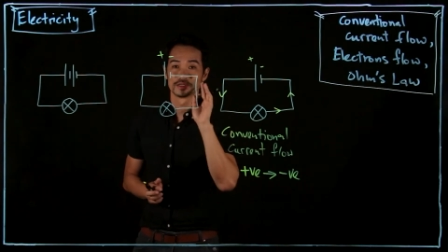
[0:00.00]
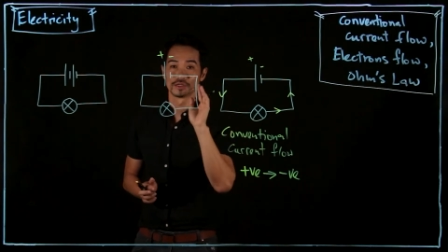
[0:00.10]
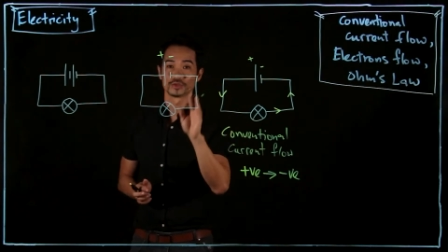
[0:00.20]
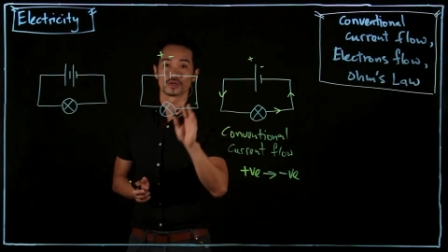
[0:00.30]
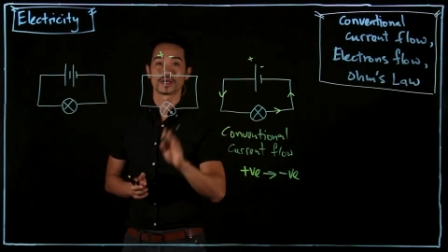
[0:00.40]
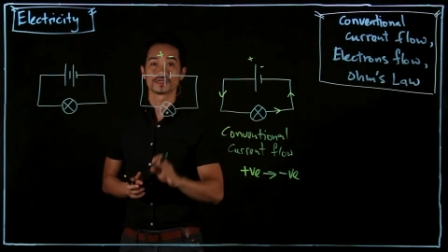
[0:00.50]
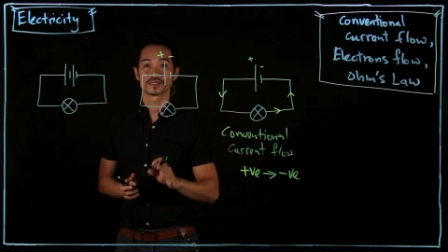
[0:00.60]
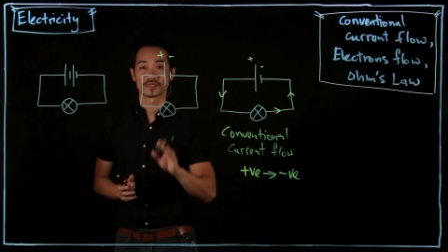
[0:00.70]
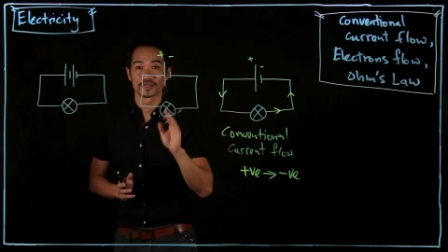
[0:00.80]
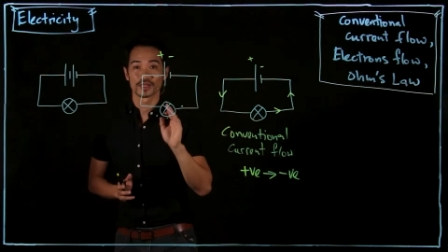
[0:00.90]
They realized
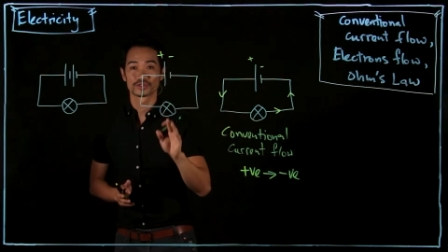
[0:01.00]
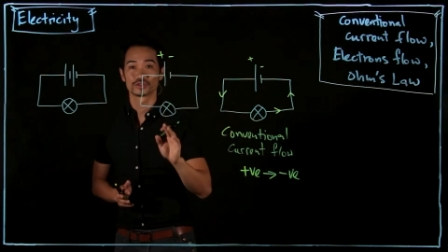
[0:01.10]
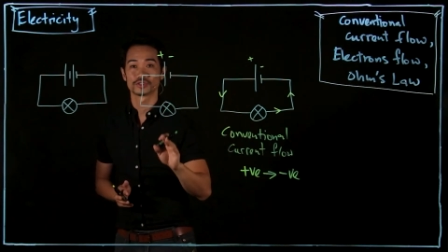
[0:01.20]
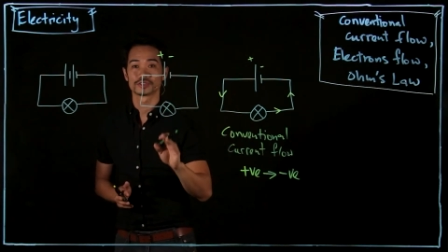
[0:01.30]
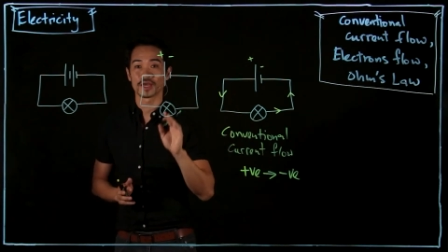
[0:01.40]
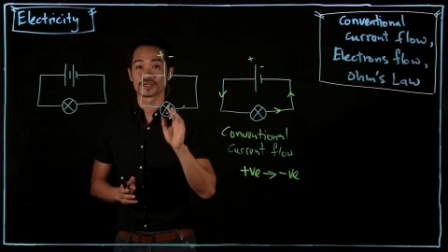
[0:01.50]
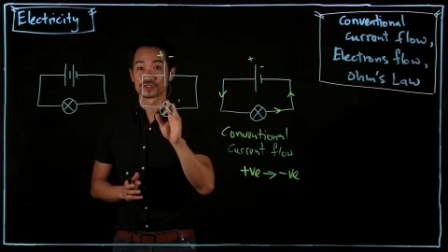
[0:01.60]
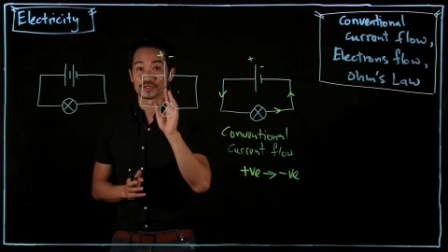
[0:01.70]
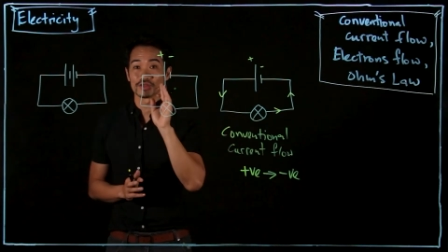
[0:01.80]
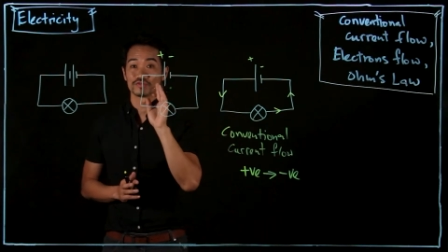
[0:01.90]
that the electrons
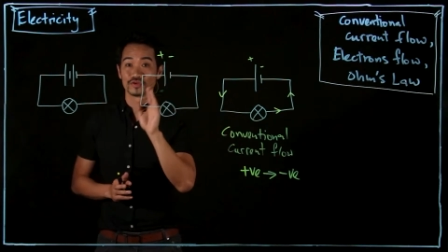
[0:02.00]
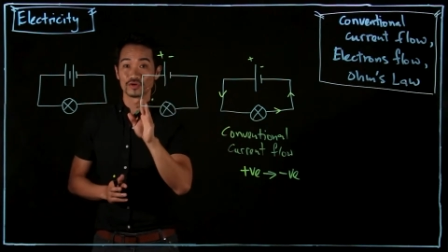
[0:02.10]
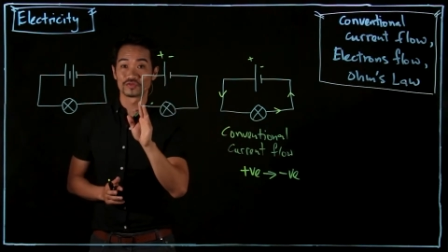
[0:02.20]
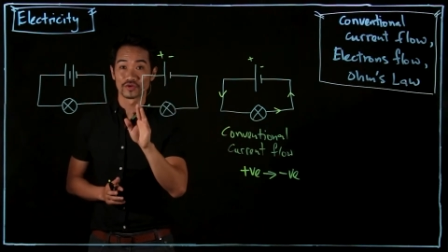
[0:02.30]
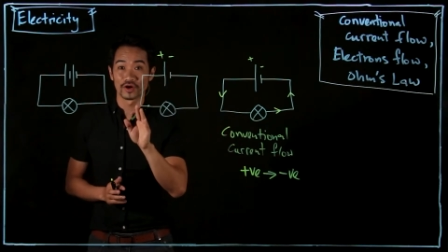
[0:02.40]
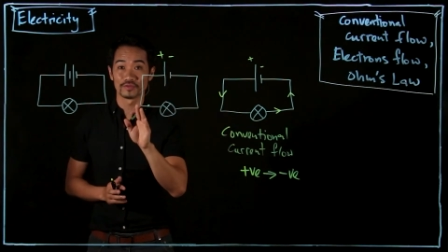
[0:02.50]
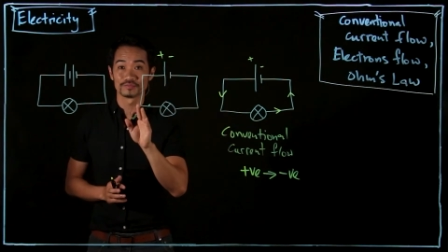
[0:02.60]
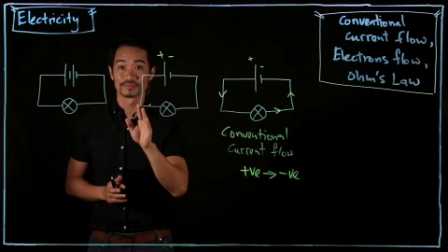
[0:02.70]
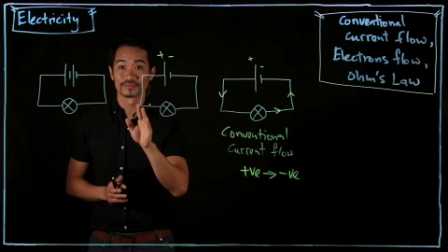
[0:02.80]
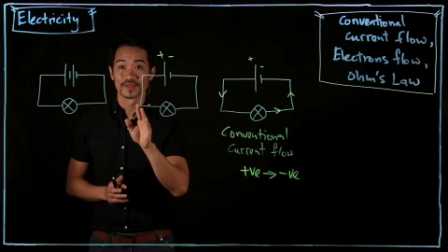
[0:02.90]
actually flow from
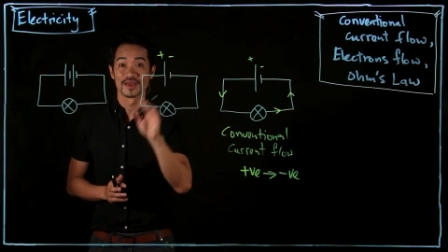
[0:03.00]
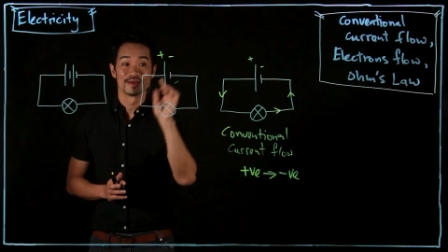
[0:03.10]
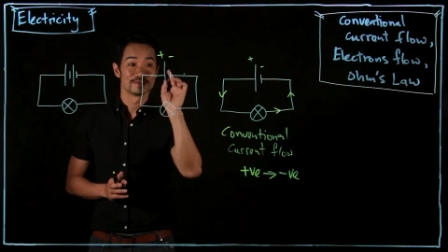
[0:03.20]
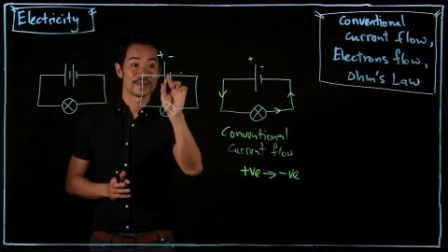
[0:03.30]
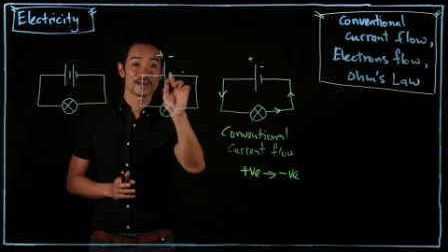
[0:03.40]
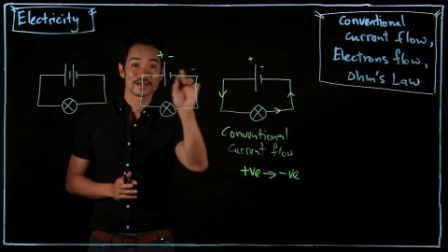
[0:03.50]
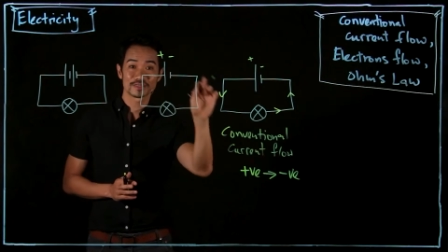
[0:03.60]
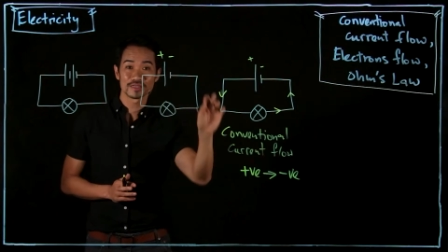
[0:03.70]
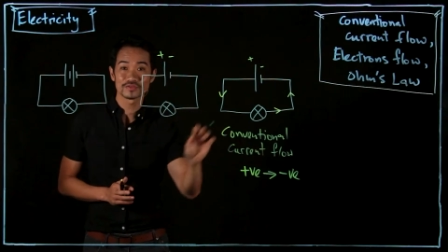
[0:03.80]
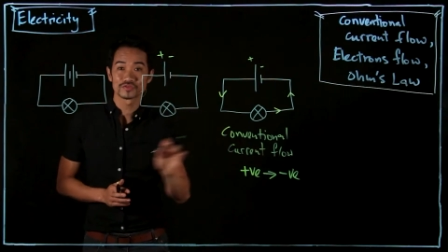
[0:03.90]

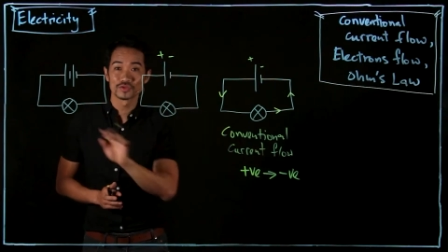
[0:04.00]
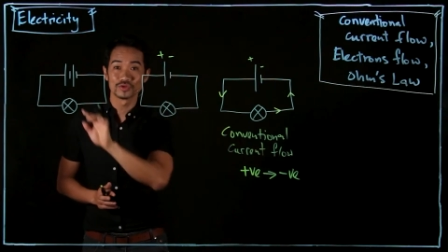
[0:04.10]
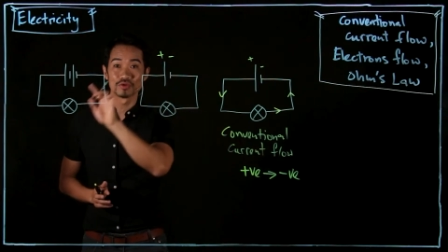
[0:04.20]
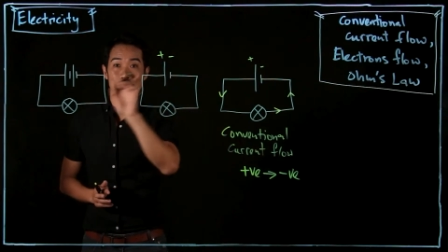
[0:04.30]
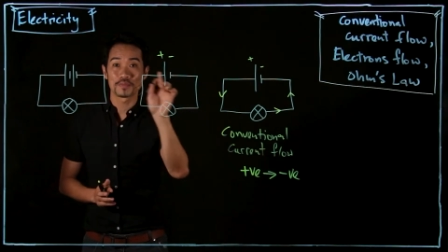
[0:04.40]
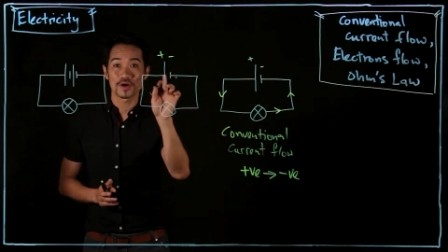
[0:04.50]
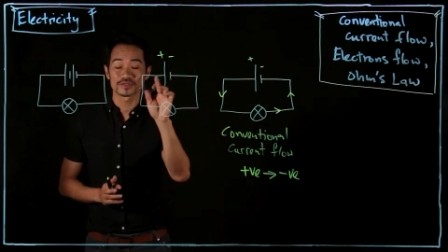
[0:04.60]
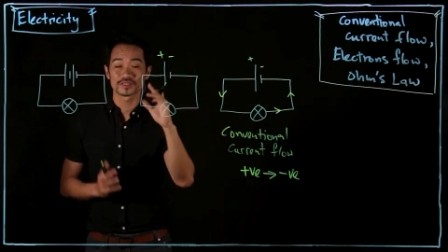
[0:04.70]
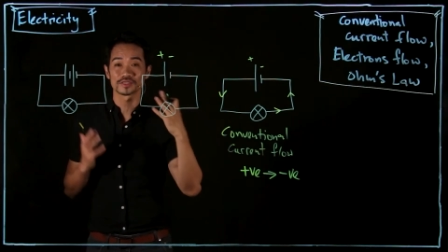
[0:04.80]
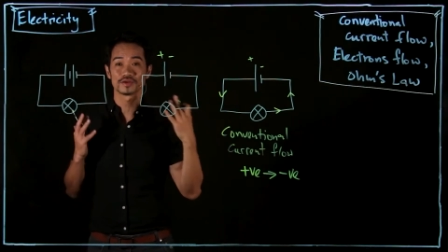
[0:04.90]
negative to
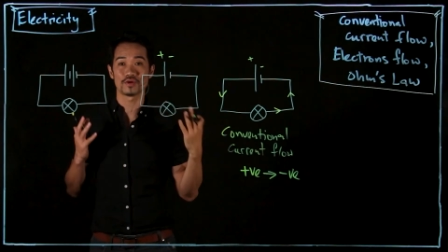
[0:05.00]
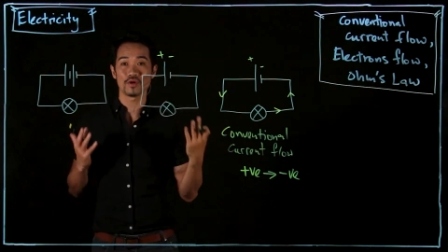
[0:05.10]
positive.